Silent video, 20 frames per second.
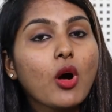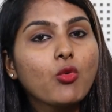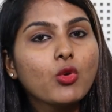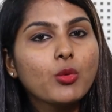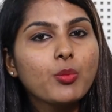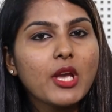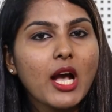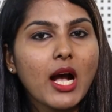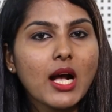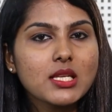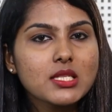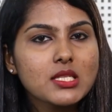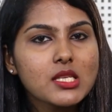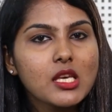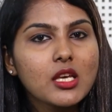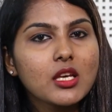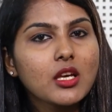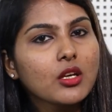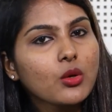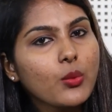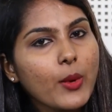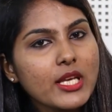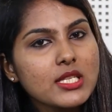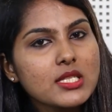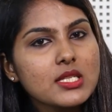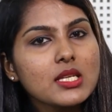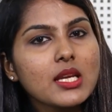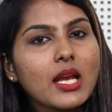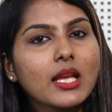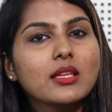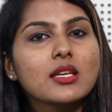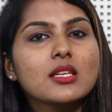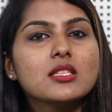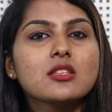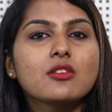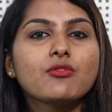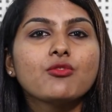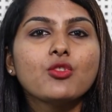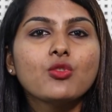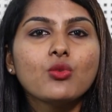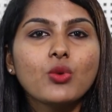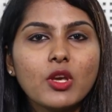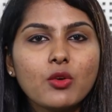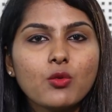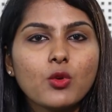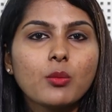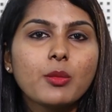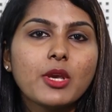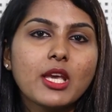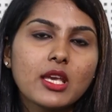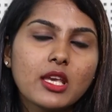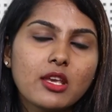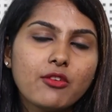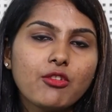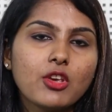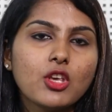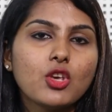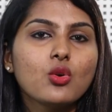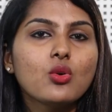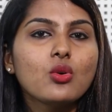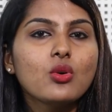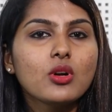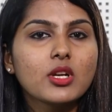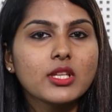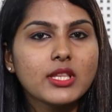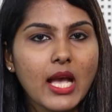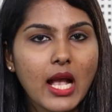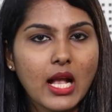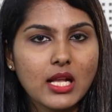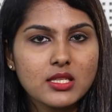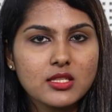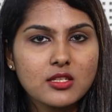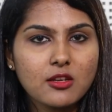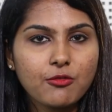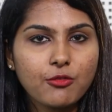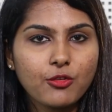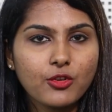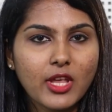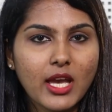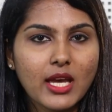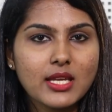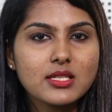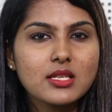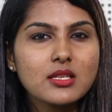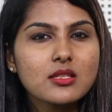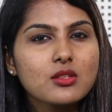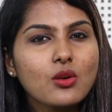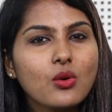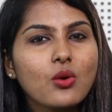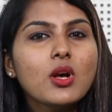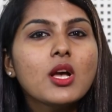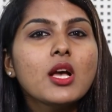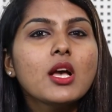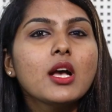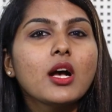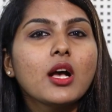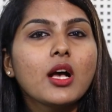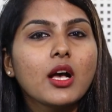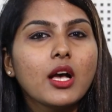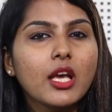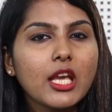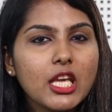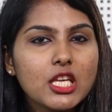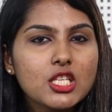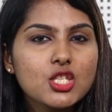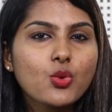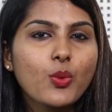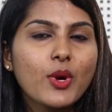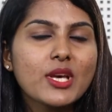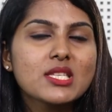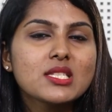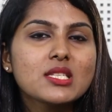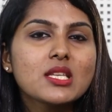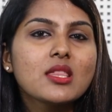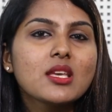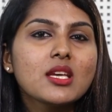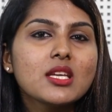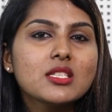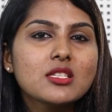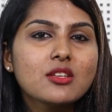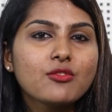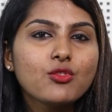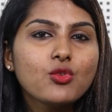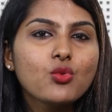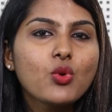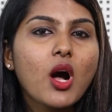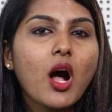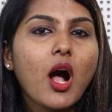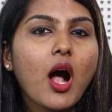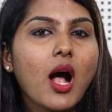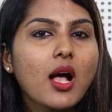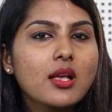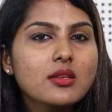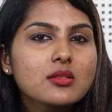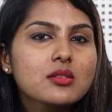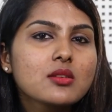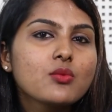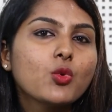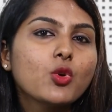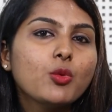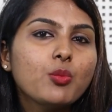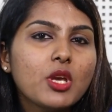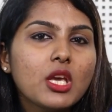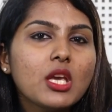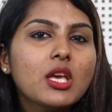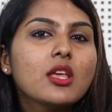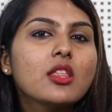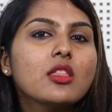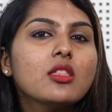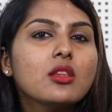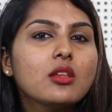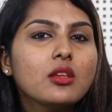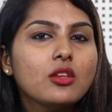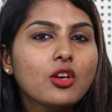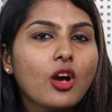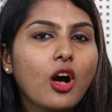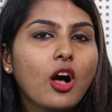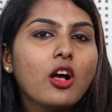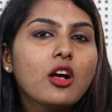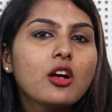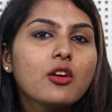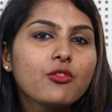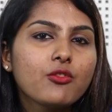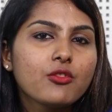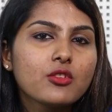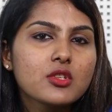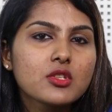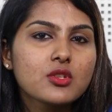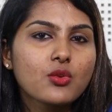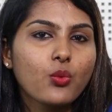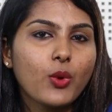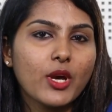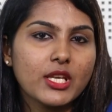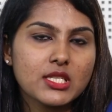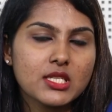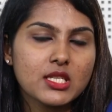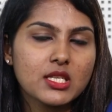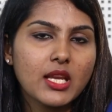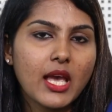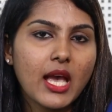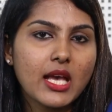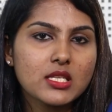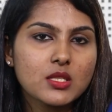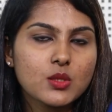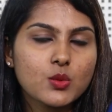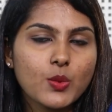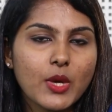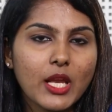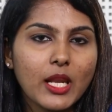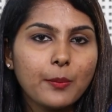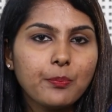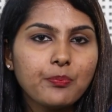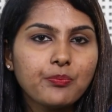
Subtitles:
would be asking a question and the interviewee will be giving you the answer for that. So each question the interviewer asked would be your question as well.